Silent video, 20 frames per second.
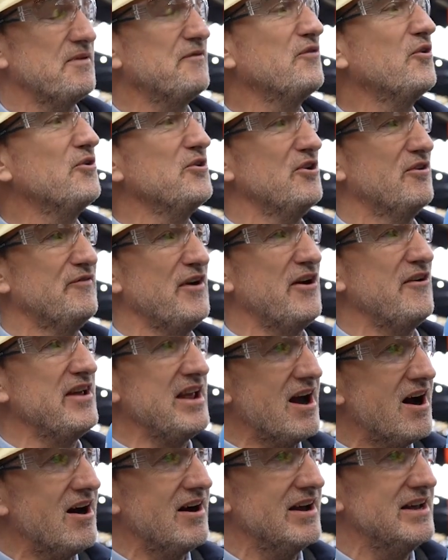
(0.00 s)
before your
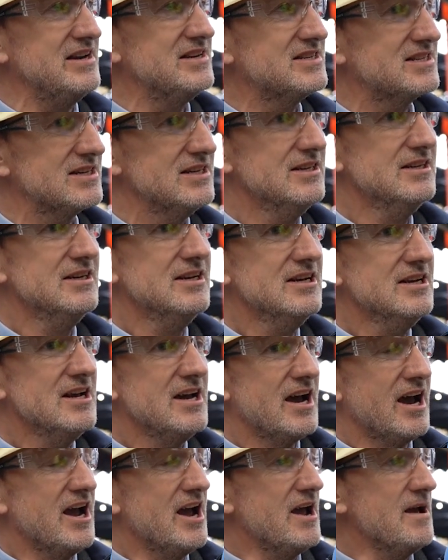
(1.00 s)
very eyes.
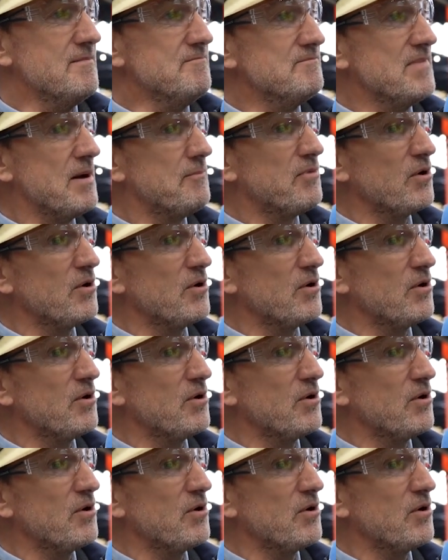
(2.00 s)
Um,